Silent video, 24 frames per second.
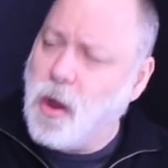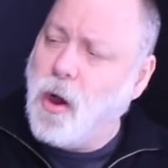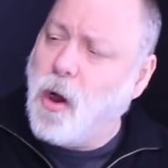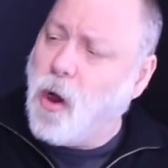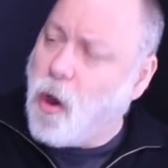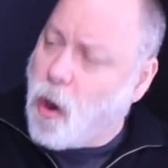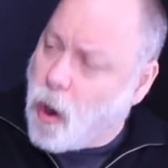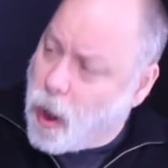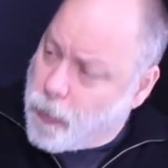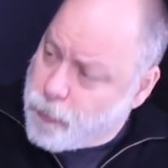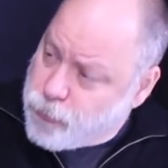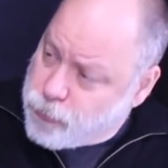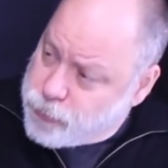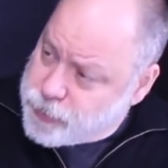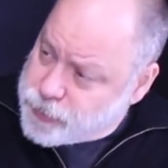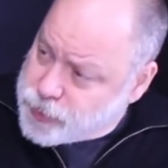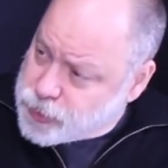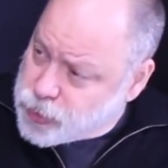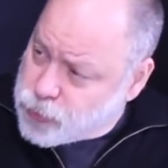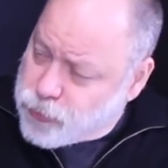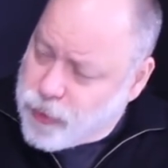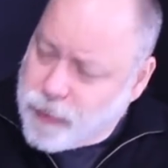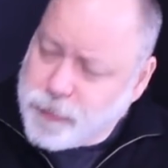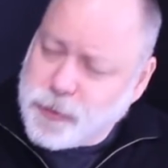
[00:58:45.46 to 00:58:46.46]
are
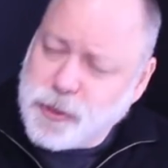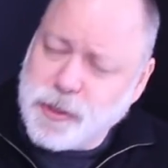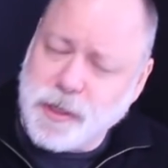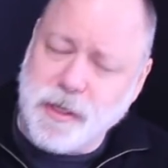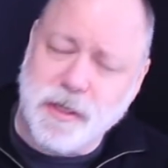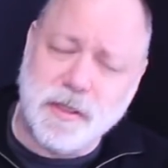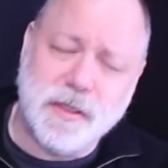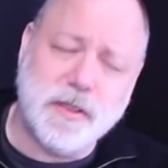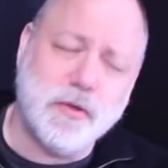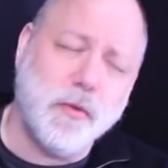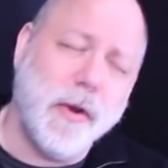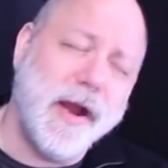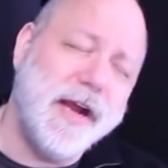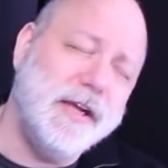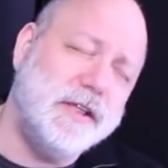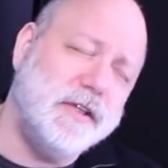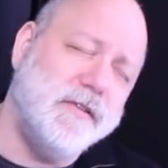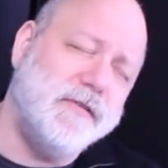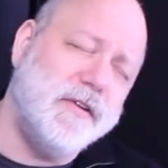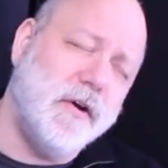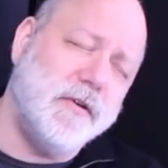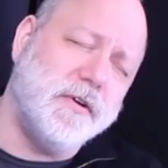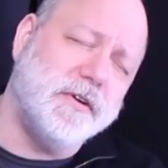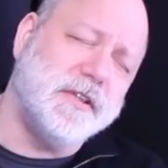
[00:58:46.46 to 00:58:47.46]
prescriptions, ways you
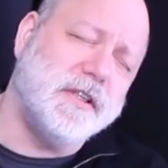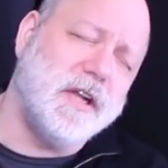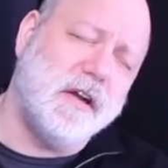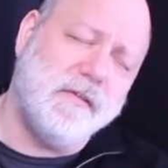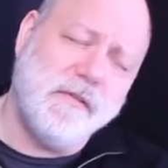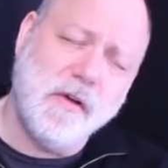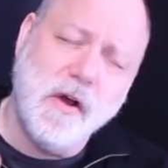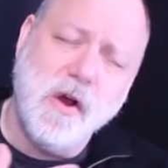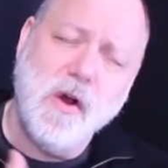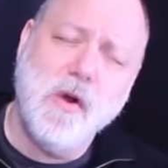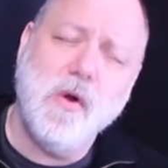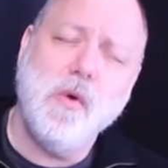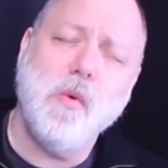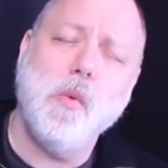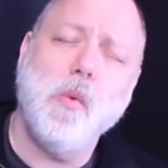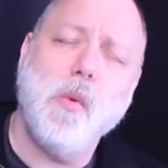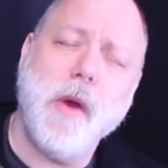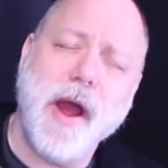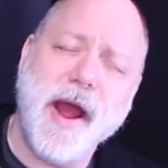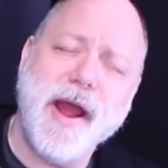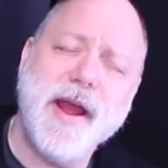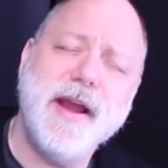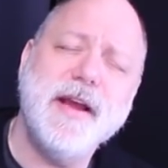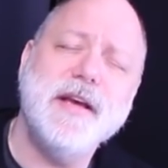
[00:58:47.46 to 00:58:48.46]
know yourself,
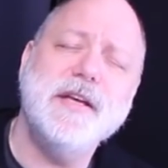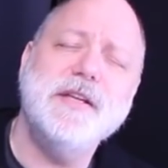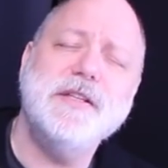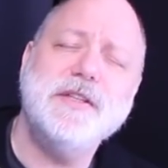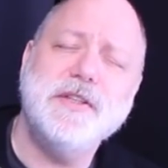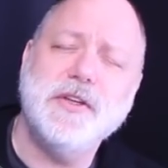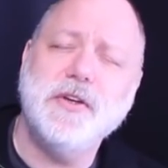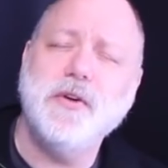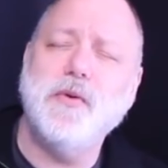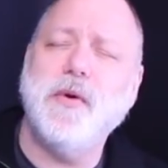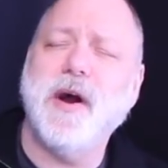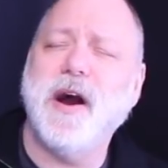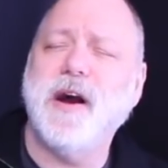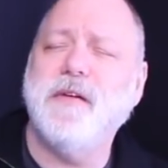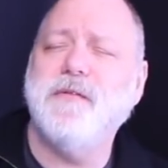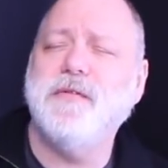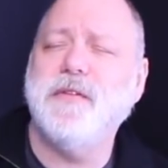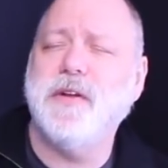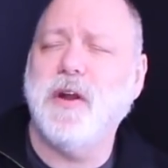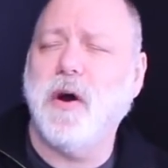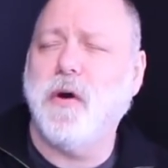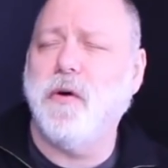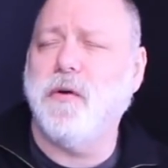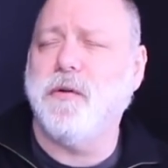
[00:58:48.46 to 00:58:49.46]
ways you have
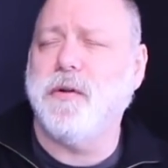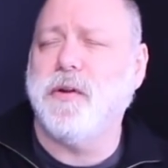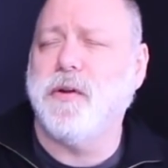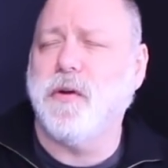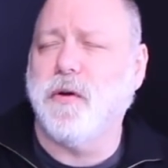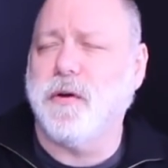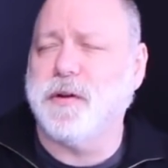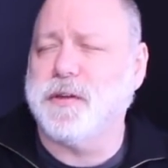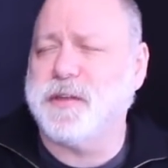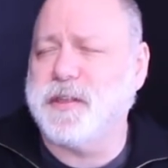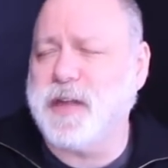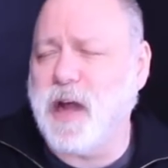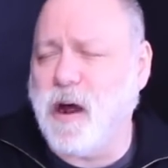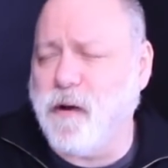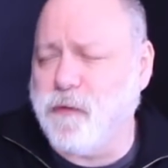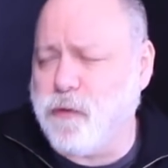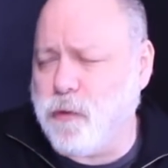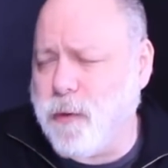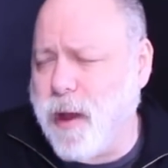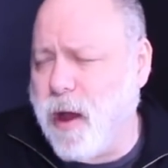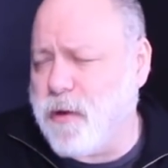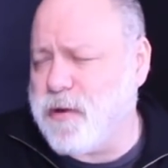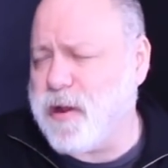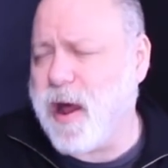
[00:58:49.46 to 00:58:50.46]
known yourself
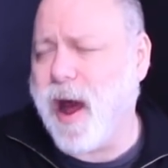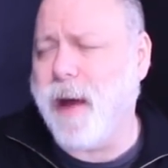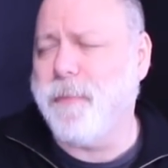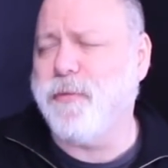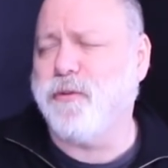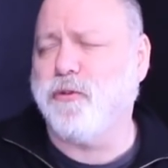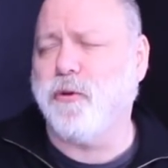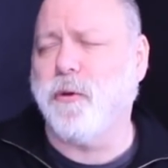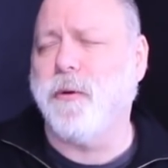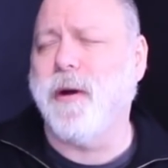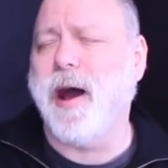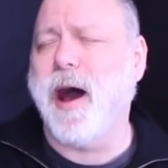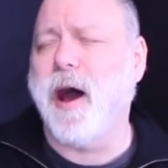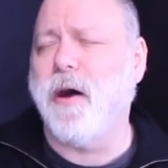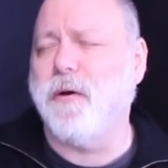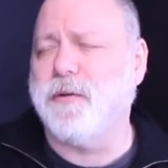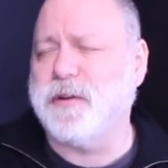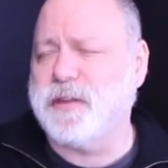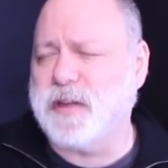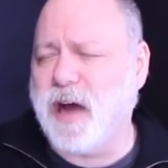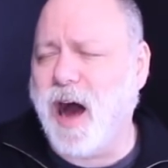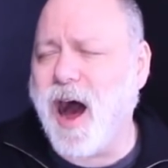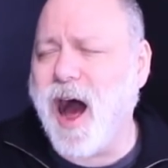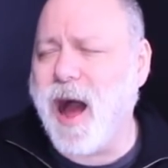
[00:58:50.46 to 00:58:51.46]
throughout
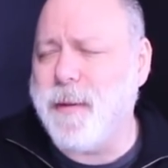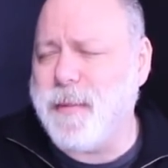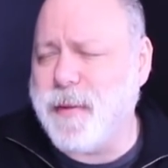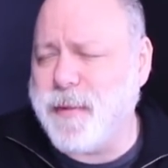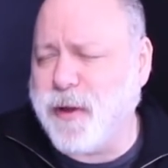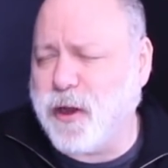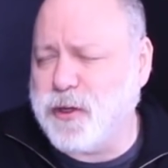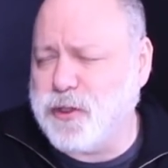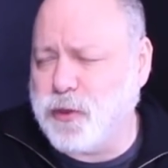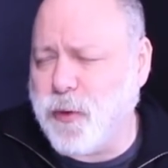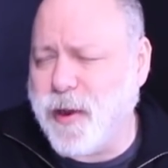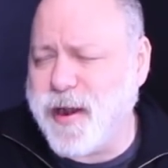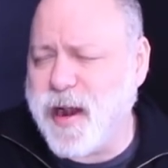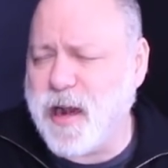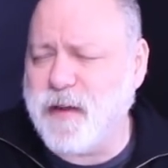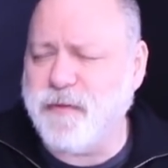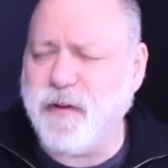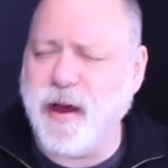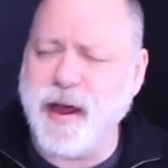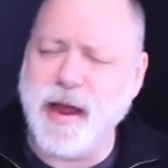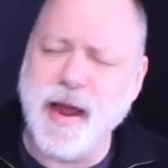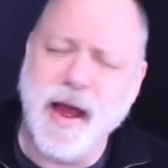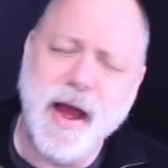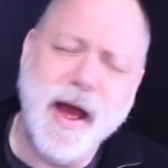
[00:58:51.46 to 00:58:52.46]
time,
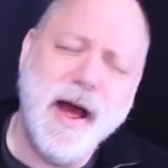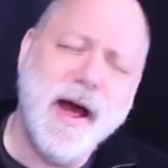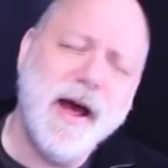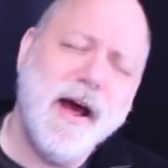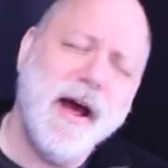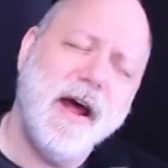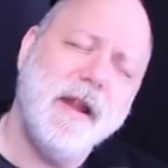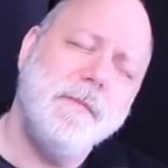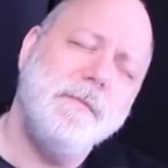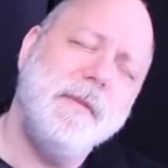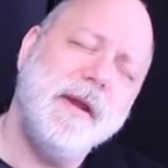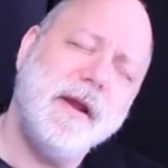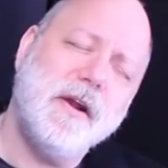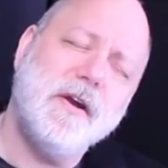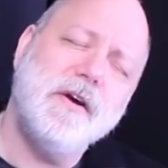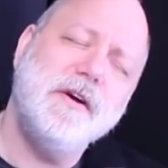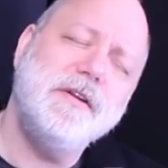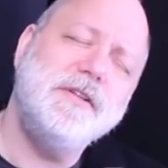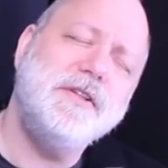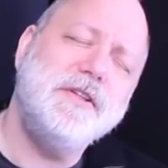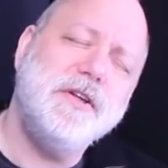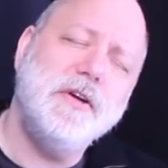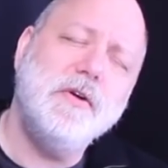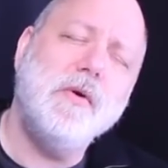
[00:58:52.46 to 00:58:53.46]

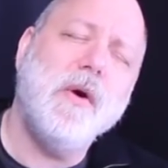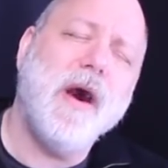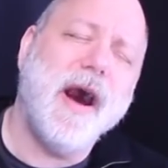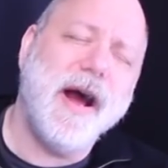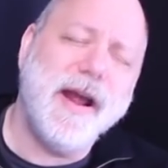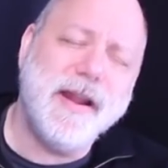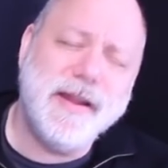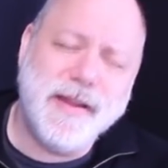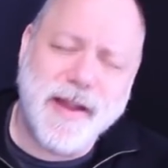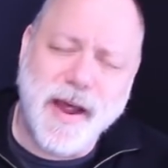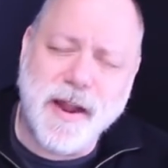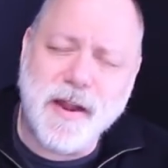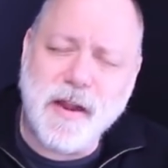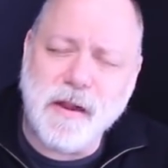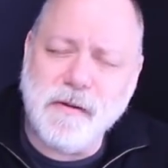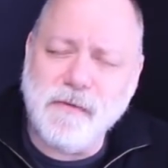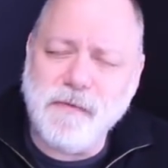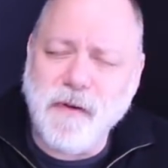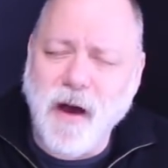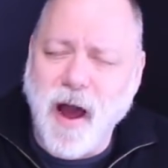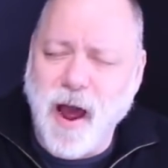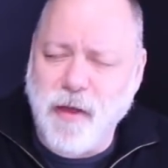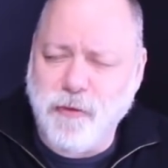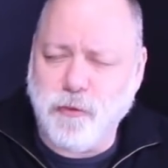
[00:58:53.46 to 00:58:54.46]
because you
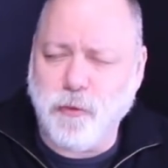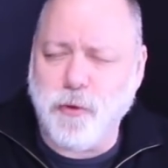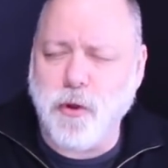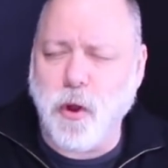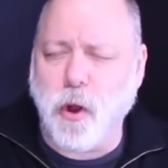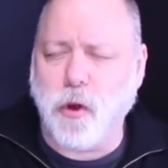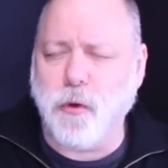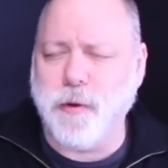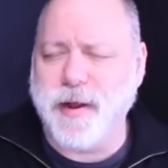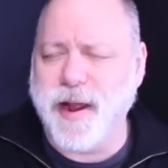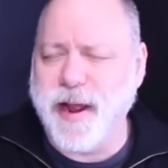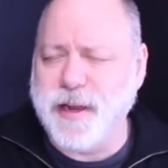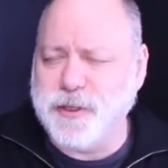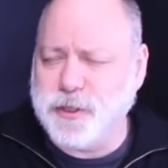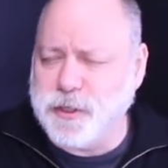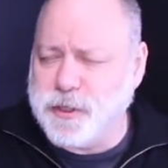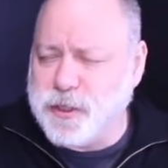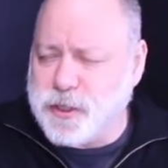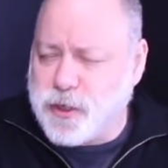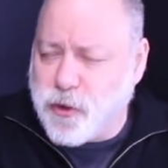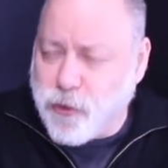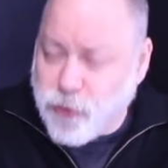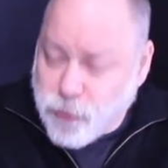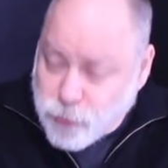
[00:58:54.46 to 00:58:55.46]
identify through your
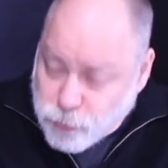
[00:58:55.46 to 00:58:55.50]
creations,